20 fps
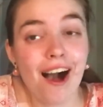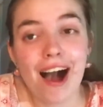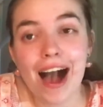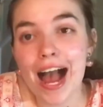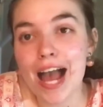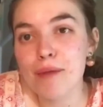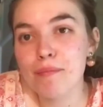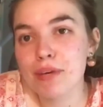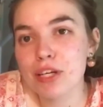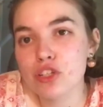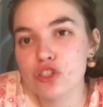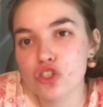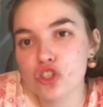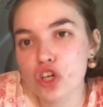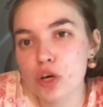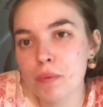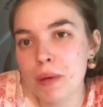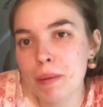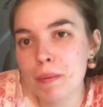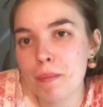I mean,
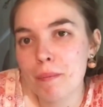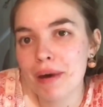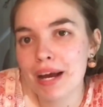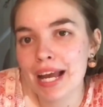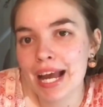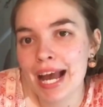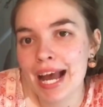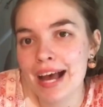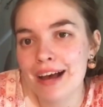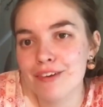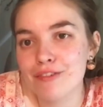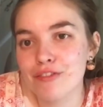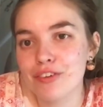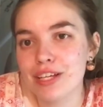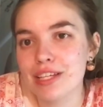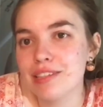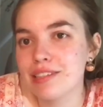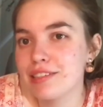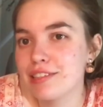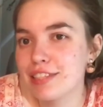sure, people might have
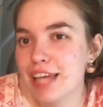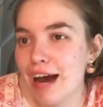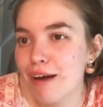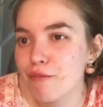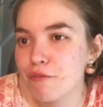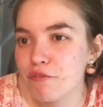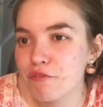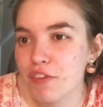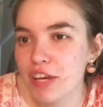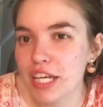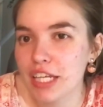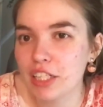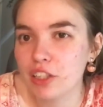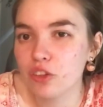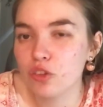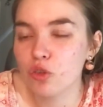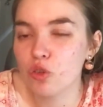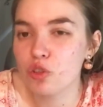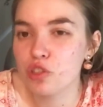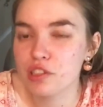
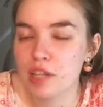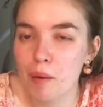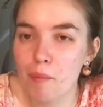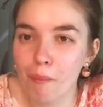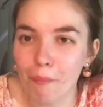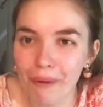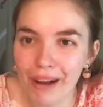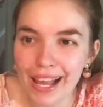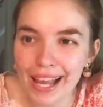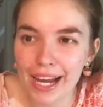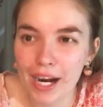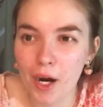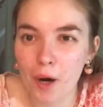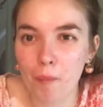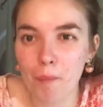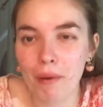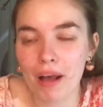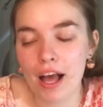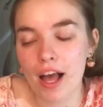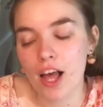something or
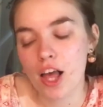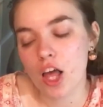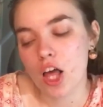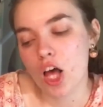somewhere, but